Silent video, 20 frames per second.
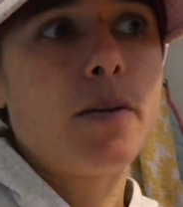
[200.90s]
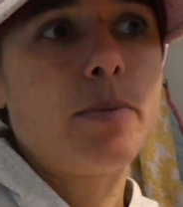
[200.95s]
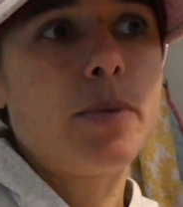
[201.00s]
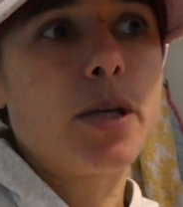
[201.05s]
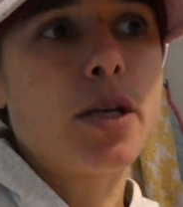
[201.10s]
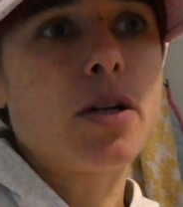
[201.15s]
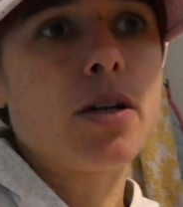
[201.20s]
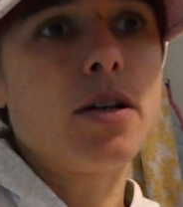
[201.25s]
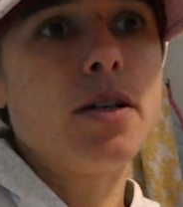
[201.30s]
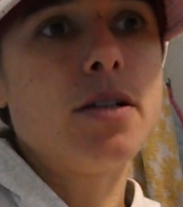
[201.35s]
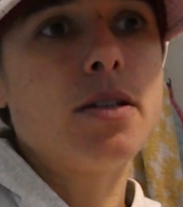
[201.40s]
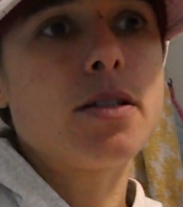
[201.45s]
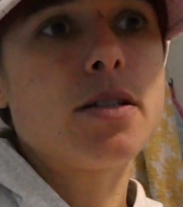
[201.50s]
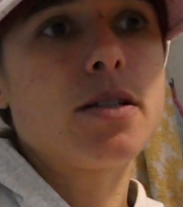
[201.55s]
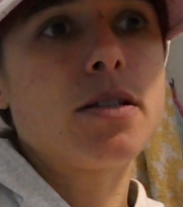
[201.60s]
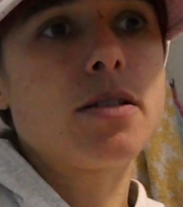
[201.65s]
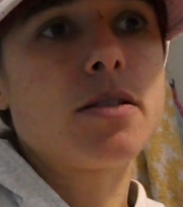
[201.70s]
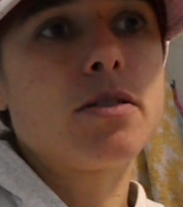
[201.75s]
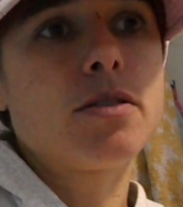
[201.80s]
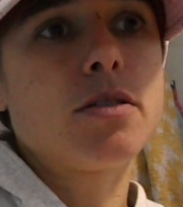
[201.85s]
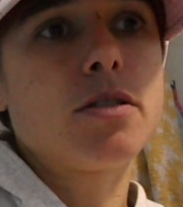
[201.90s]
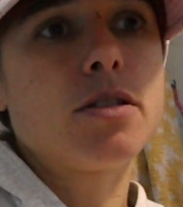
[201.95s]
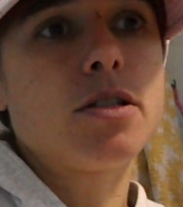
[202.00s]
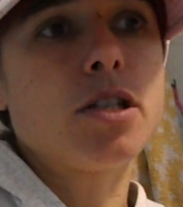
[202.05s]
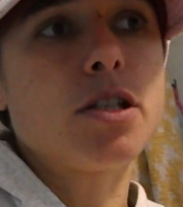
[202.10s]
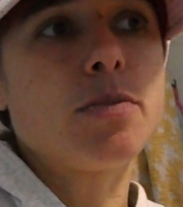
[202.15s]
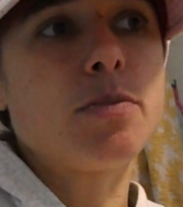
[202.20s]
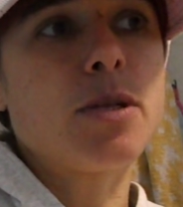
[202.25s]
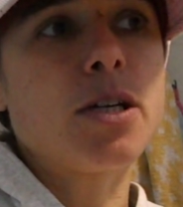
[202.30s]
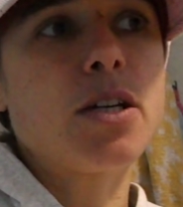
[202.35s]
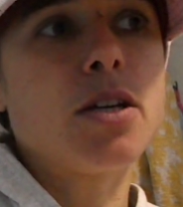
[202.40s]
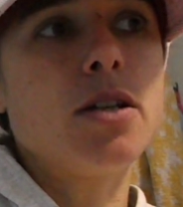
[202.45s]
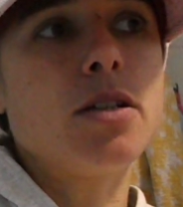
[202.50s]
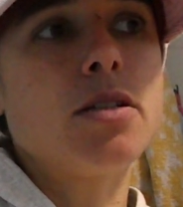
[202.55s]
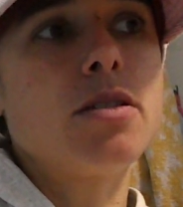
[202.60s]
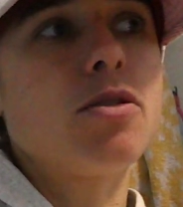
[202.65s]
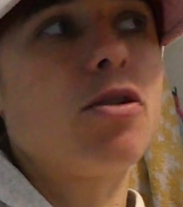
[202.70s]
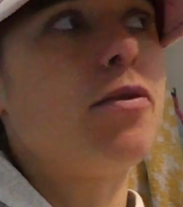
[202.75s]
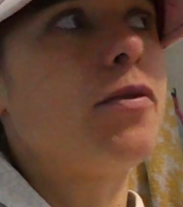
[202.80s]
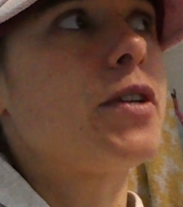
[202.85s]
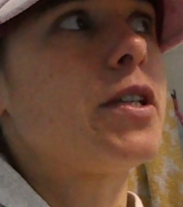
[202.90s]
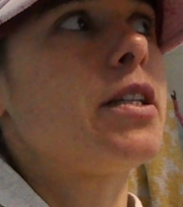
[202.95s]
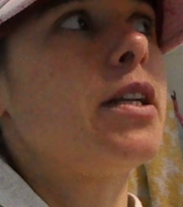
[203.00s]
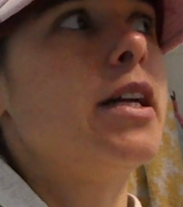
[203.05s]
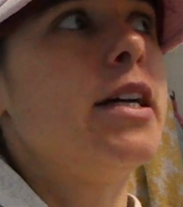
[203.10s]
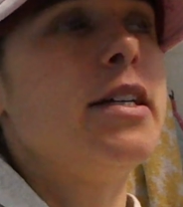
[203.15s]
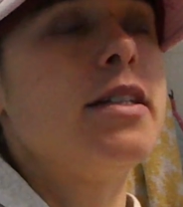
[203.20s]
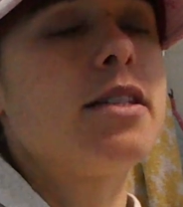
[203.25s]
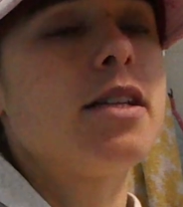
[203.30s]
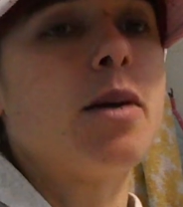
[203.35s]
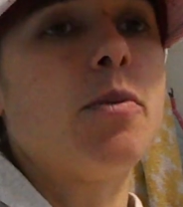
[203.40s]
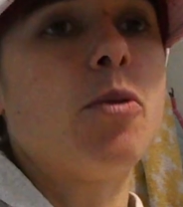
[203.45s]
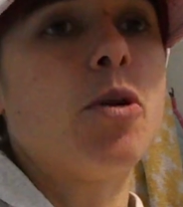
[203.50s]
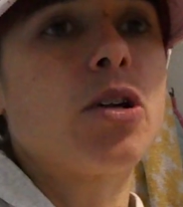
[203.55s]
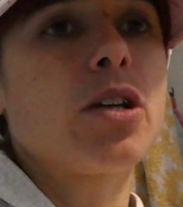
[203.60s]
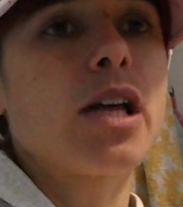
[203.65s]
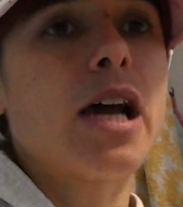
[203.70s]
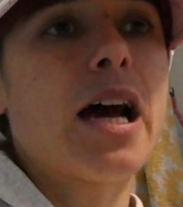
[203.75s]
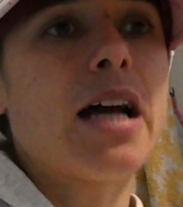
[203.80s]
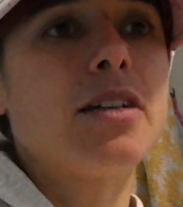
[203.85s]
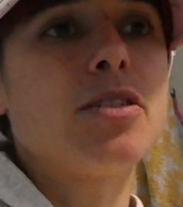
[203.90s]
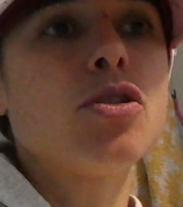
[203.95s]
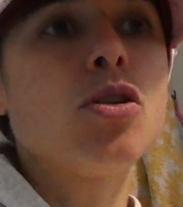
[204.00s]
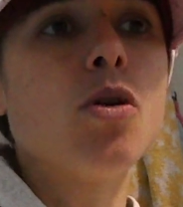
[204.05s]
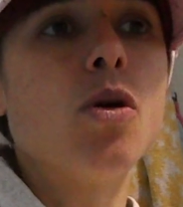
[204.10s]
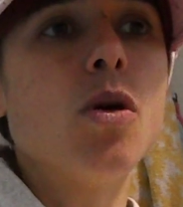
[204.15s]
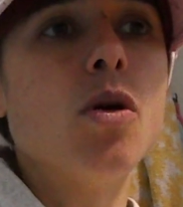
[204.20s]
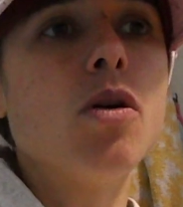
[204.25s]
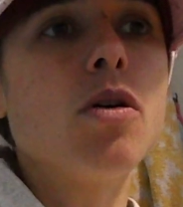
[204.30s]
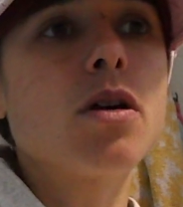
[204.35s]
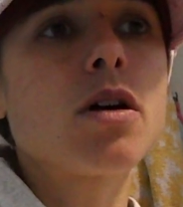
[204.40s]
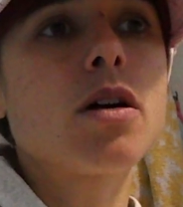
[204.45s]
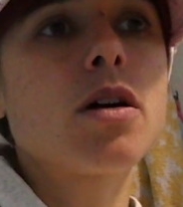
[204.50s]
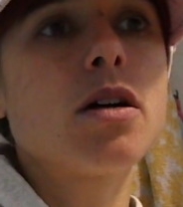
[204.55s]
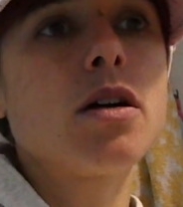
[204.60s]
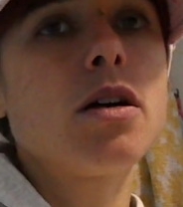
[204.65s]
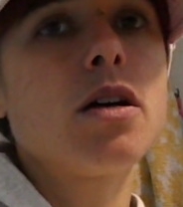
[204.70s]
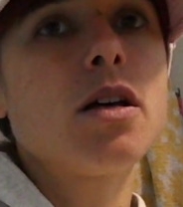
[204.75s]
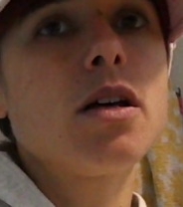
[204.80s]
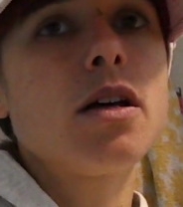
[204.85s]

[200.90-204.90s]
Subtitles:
Because obviously someone can talk